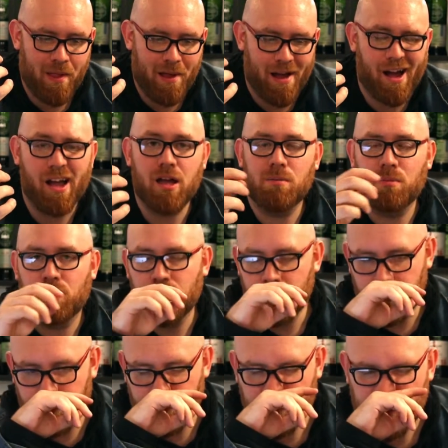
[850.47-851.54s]
higher
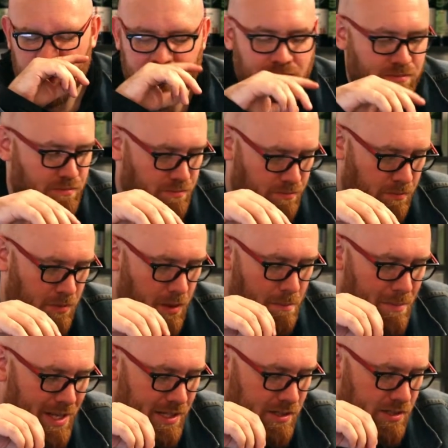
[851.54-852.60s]
proof,
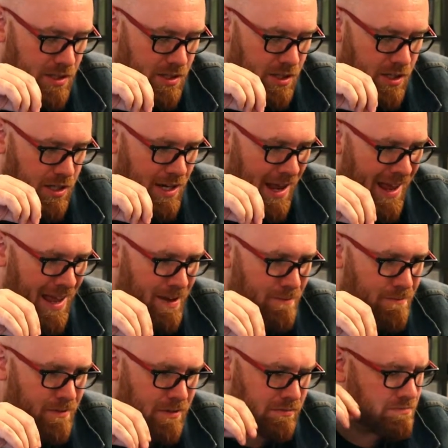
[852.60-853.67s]
means that you can have